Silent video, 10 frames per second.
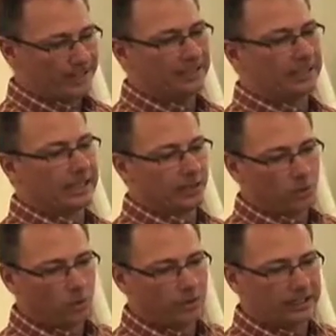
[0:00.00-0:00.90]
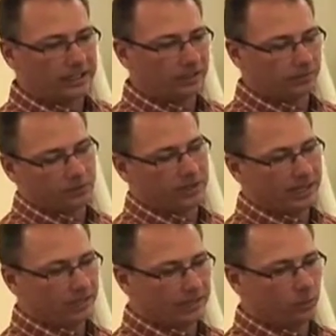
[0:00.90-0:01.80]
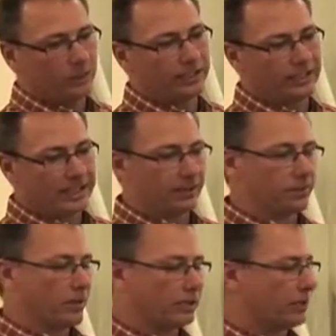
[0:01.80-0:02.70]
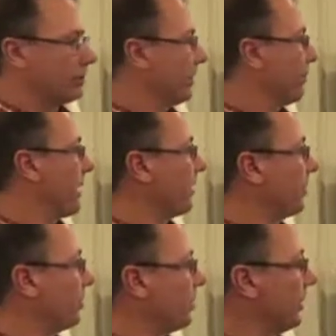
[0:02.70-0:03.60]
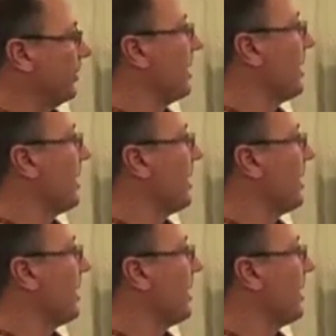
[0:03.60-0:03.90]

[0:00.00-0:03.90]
indicator organisms that would indicate the presence of a pathogen.